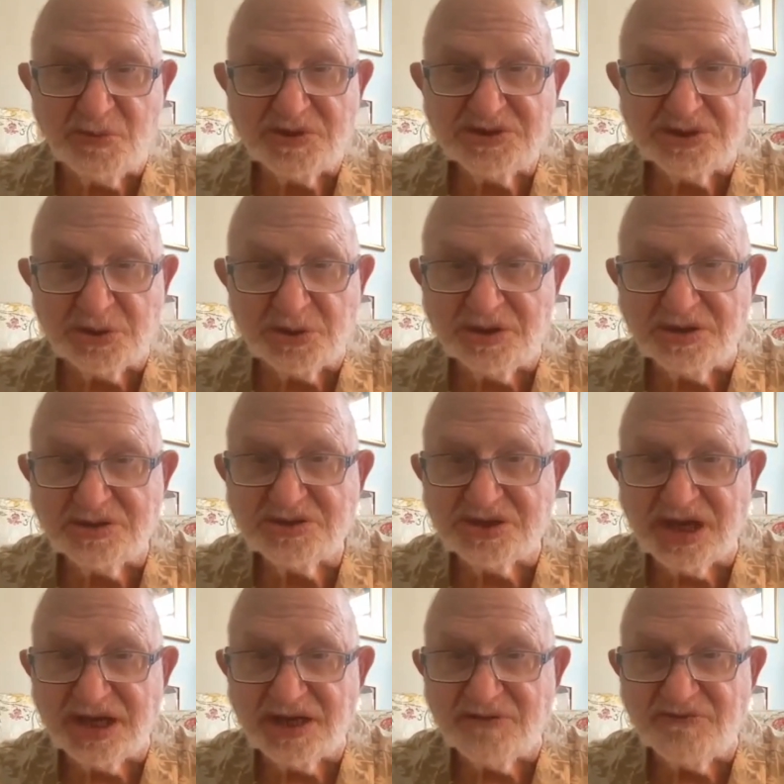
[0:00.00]
what's your
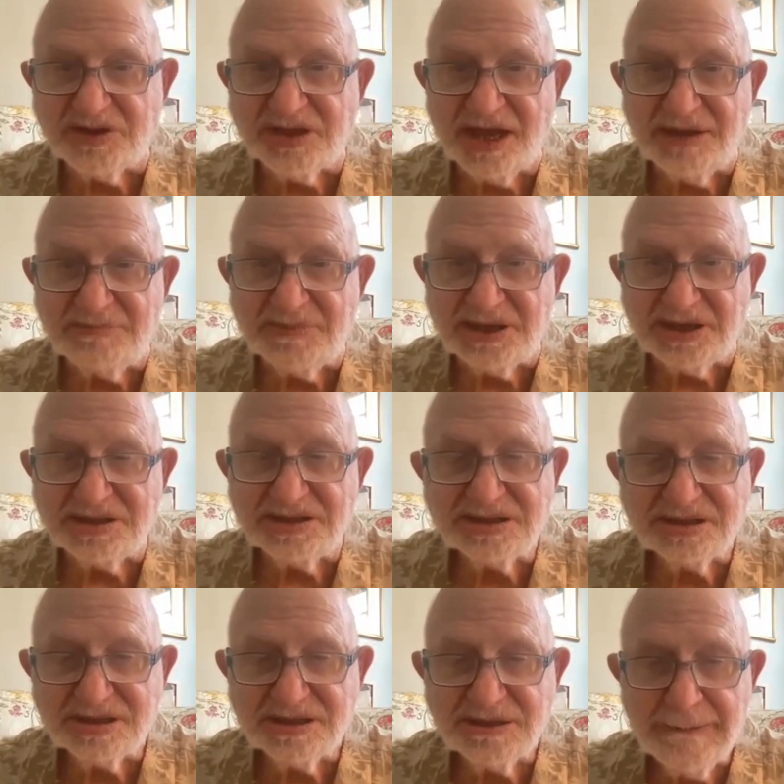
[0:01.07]
understanding of what that
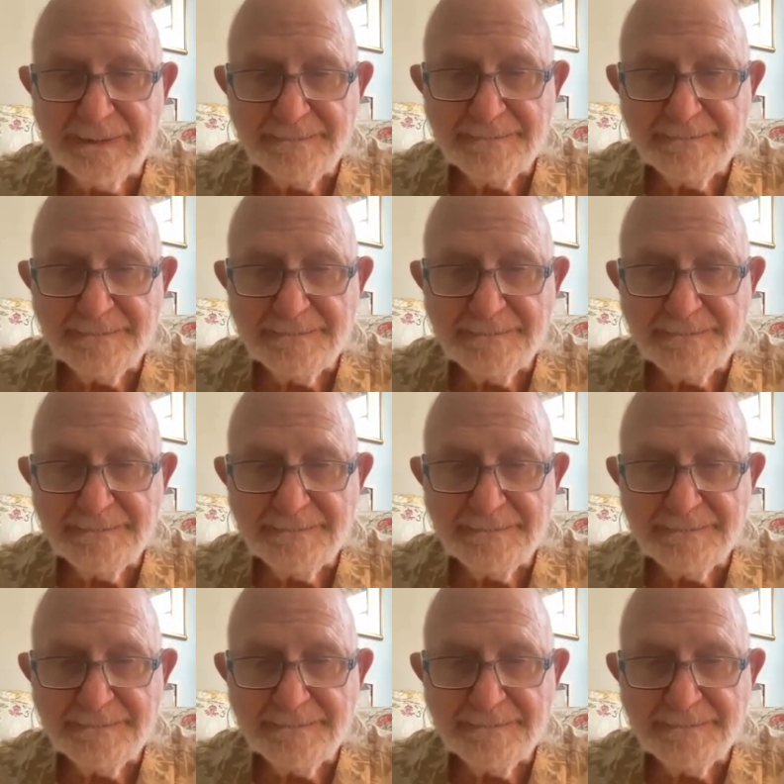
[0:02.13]
means?